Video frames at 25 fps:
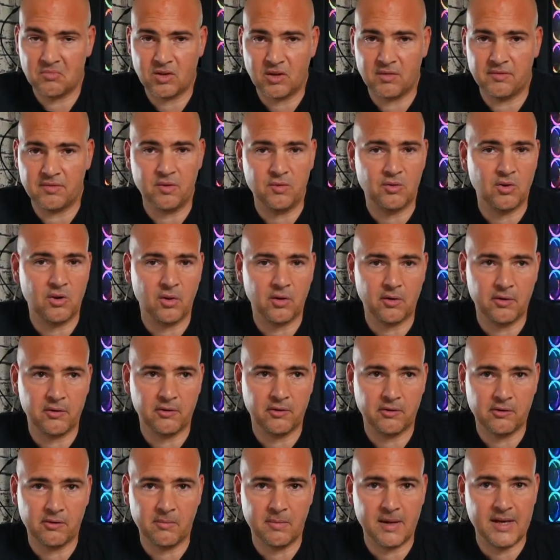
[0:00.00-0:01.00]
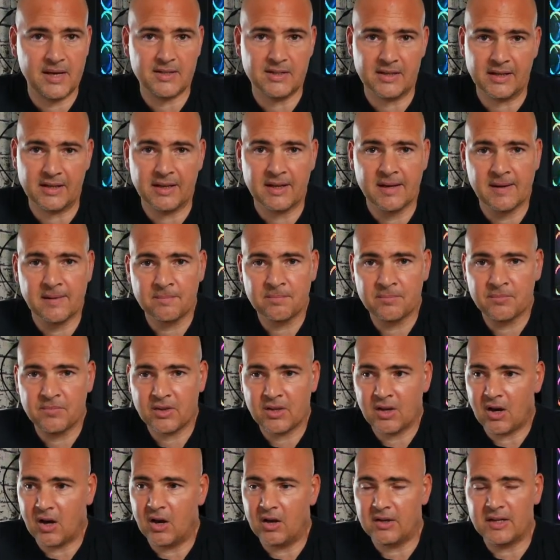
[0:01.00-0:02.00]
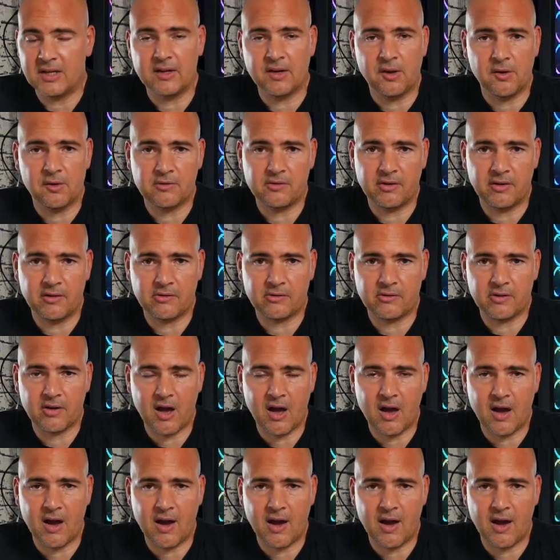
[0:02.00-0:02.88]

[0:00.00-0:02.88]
a few dollars is amazing. I did notice,